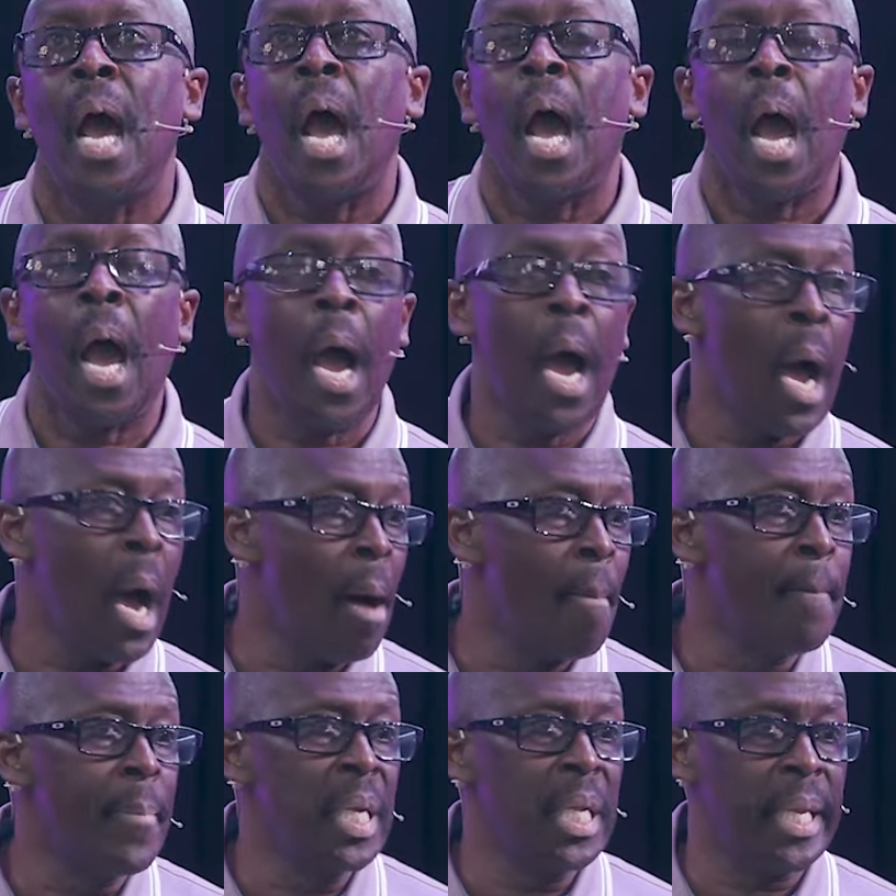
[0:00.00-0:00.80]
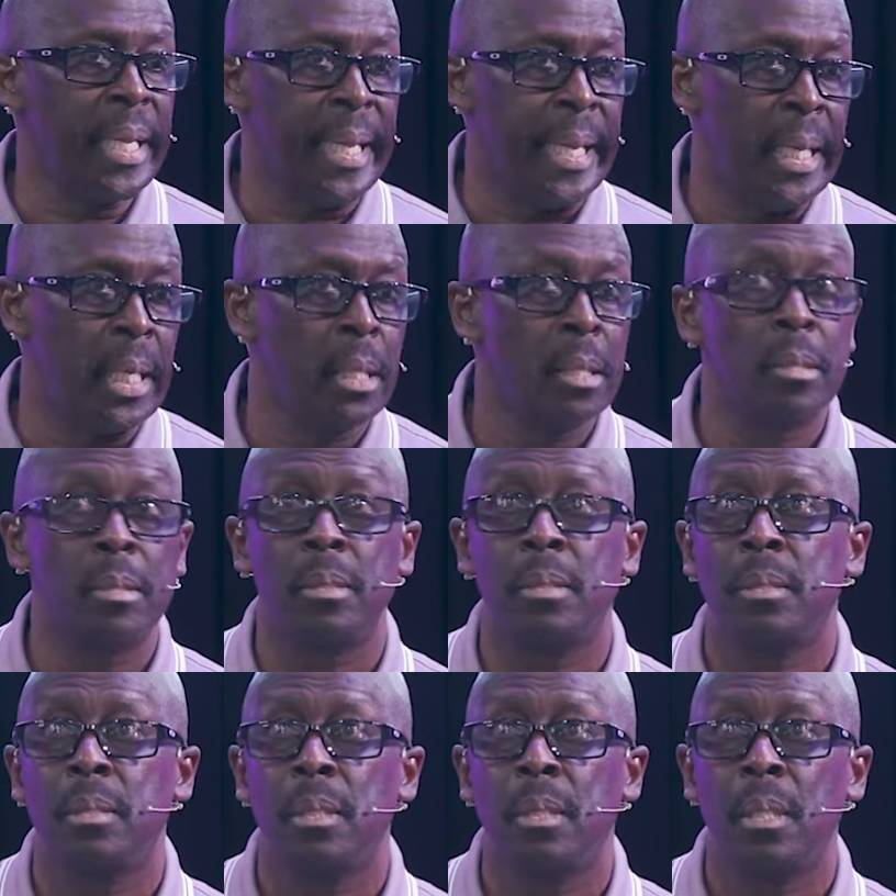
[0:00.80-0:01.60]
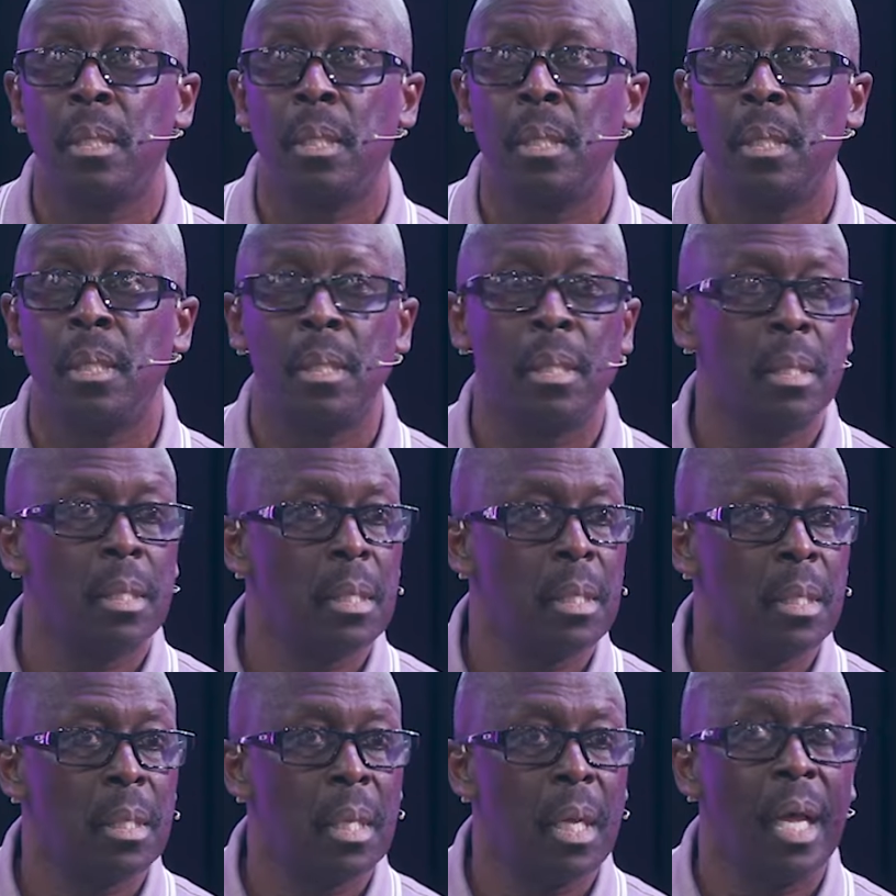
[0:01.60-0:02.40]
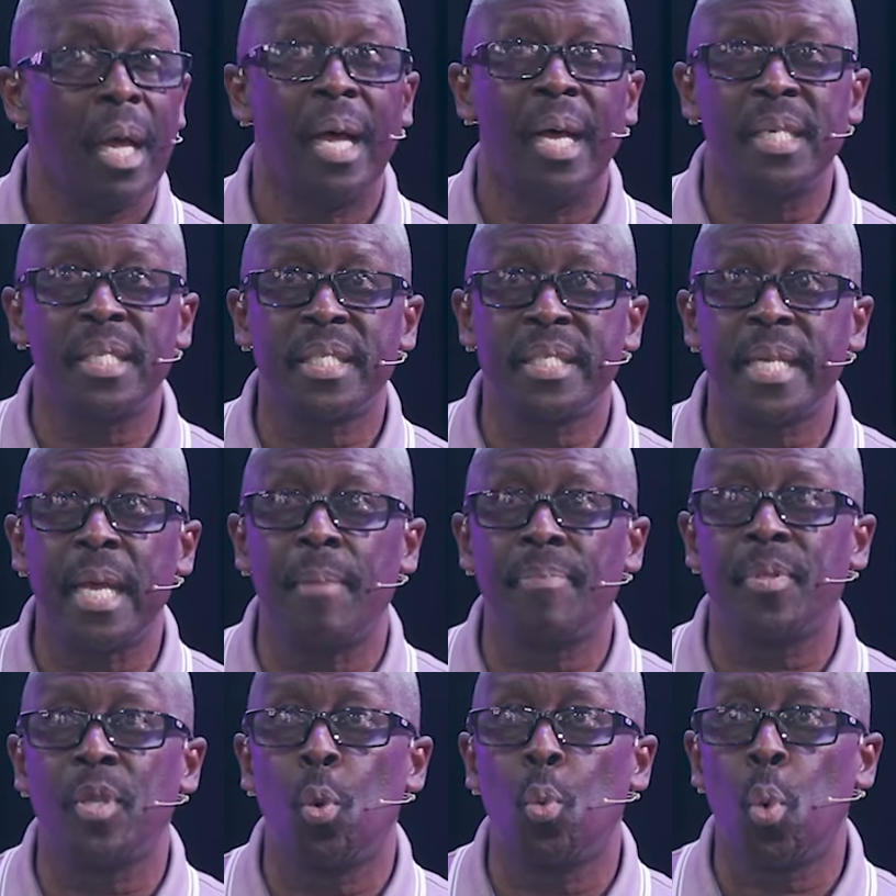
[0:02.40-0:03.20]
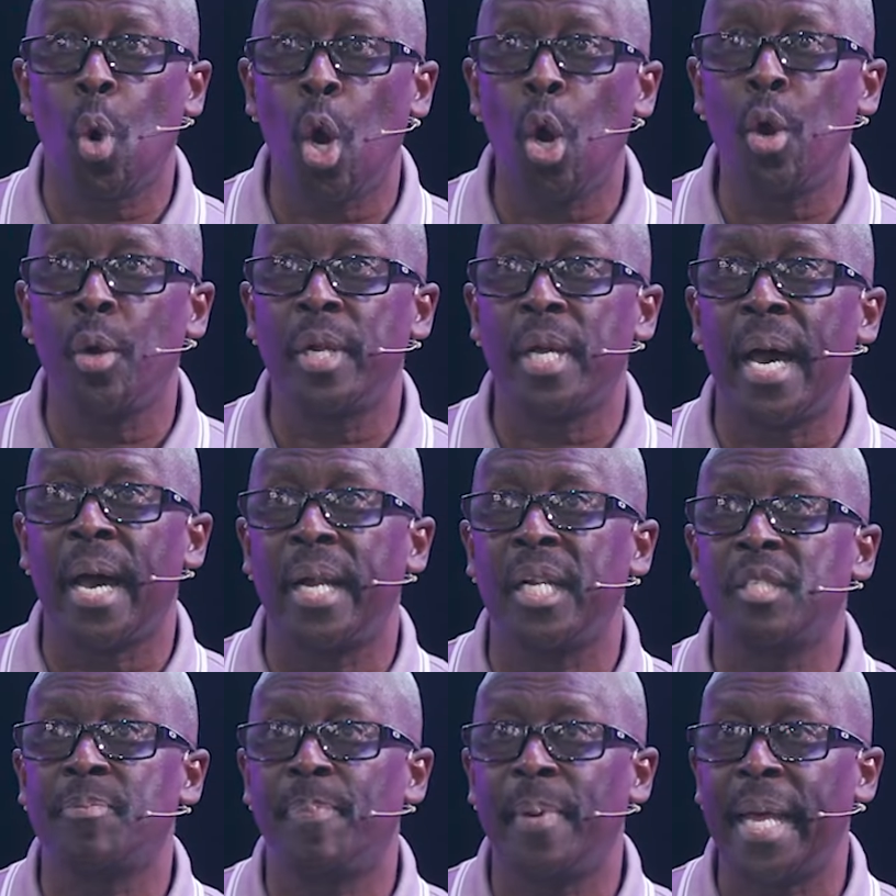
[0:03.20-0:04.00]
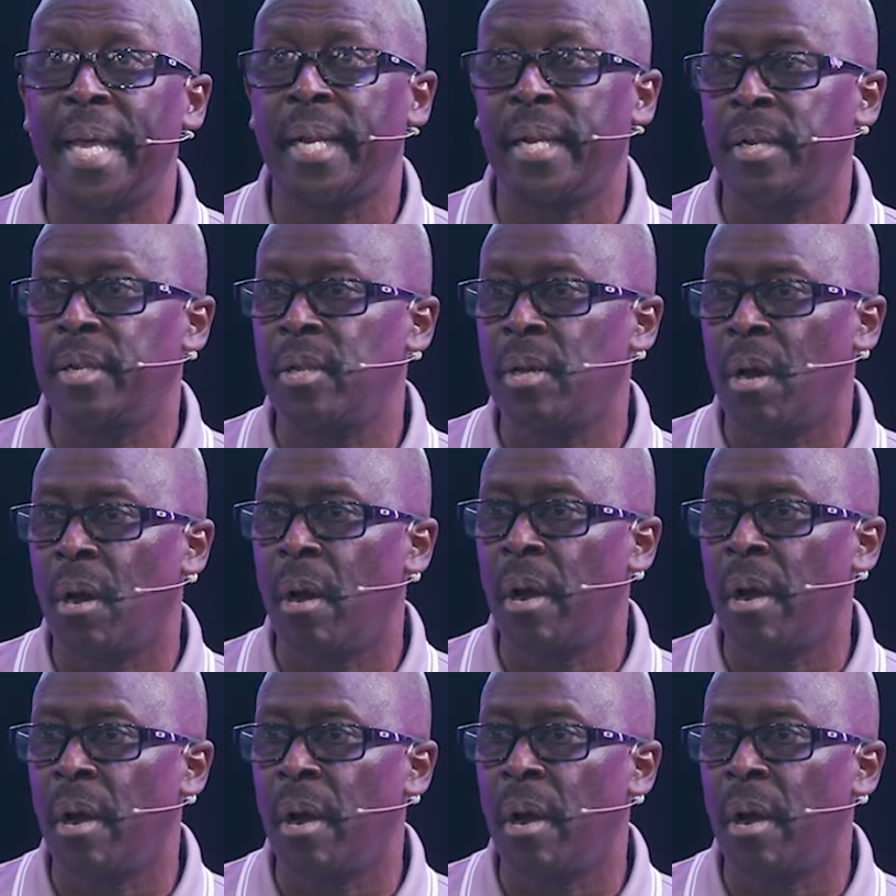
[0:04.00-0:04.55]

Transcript: humbly accept the word God has planted in your